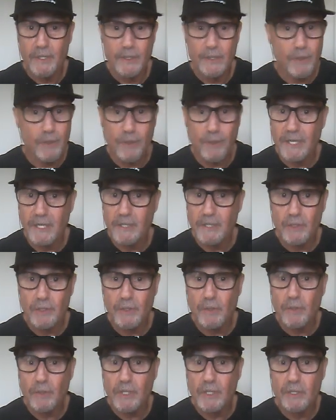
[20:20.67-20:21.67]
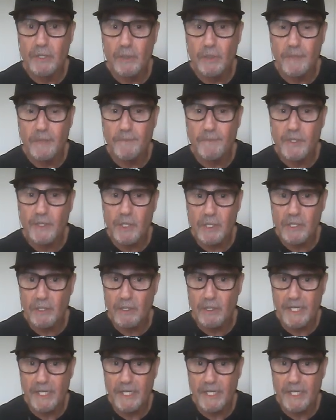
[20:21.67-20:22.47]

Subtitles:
you're going to do it just